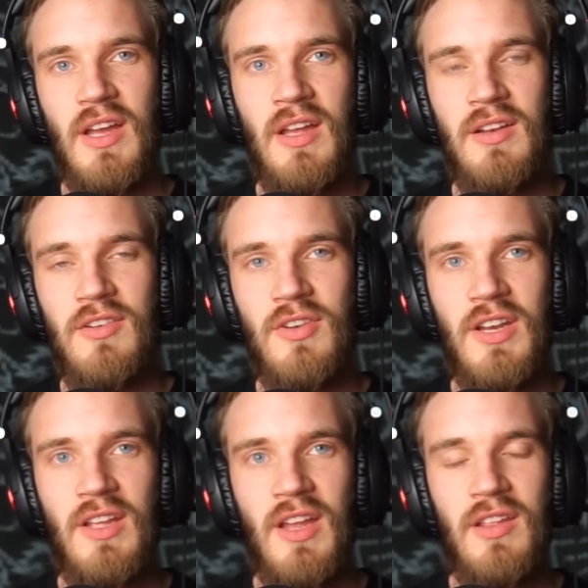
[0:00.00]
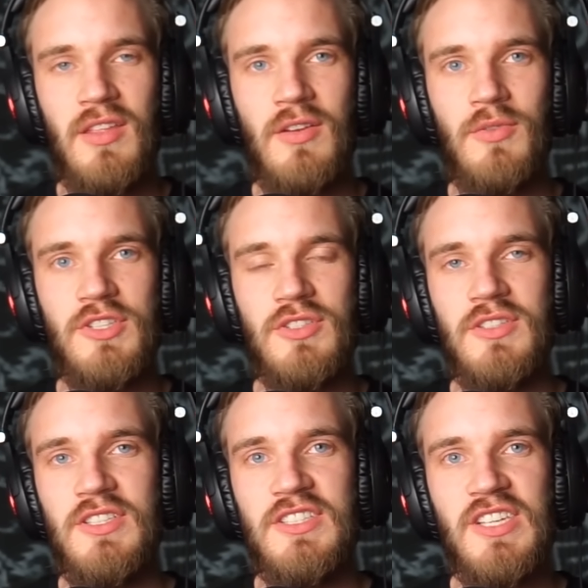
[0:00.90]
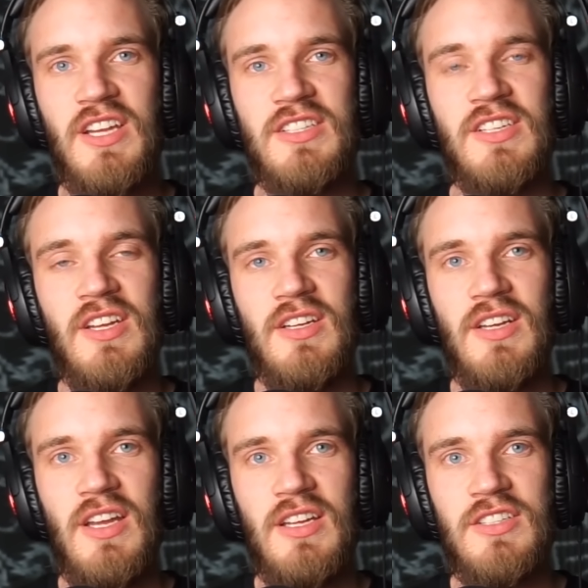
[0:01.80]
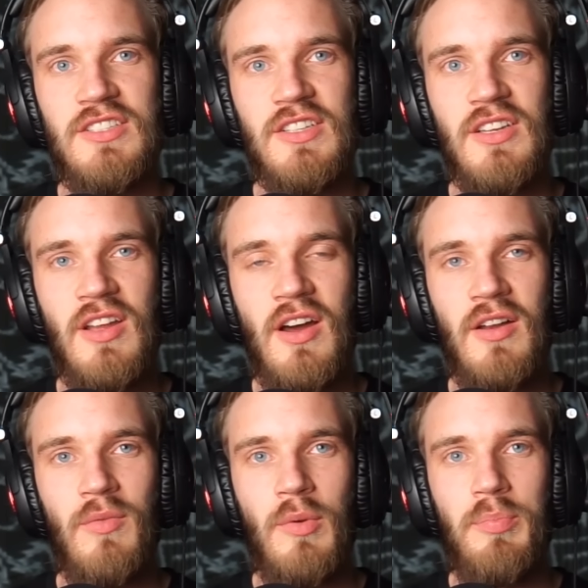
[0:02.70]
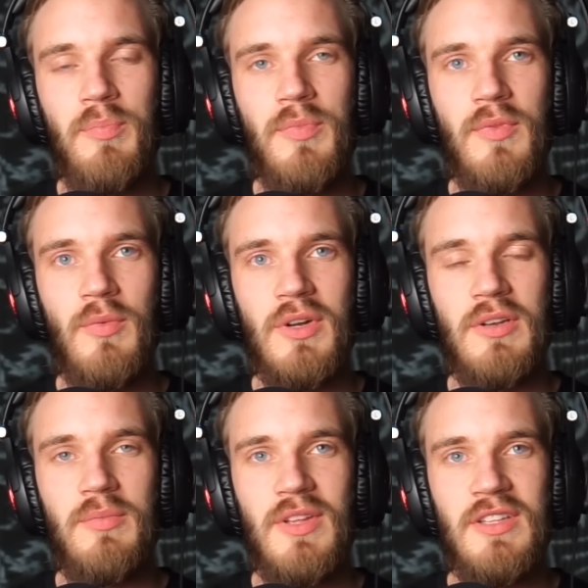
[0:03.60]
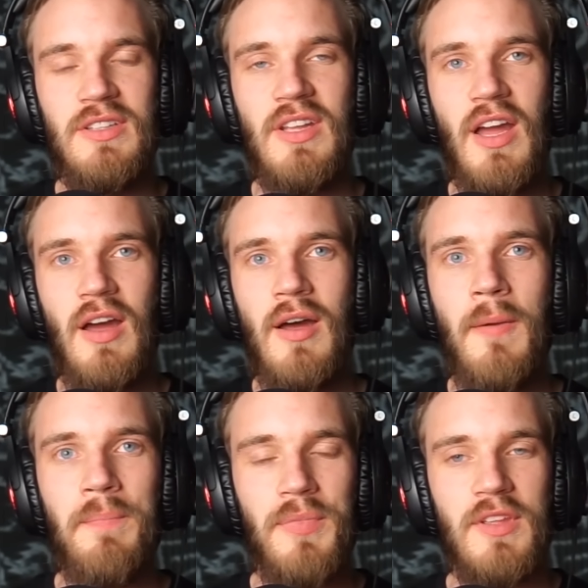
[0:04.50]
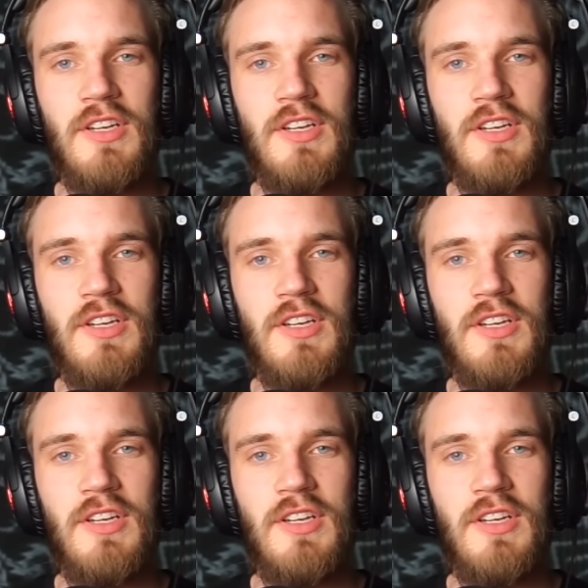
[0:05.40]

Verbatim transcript: And creating anything original these days is not what what it, um